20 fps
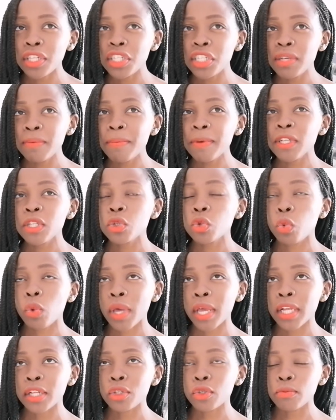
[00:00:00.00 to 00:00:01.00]
cheapest
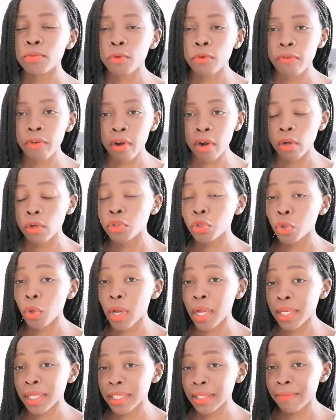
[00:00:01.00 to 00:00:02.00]
way to move around
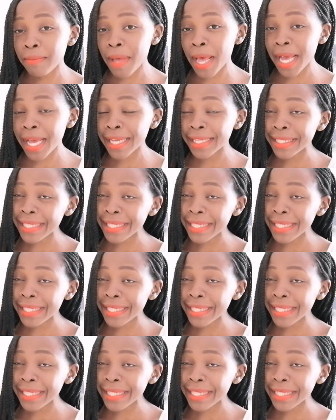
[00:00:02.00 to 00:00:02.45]
Johannesburg,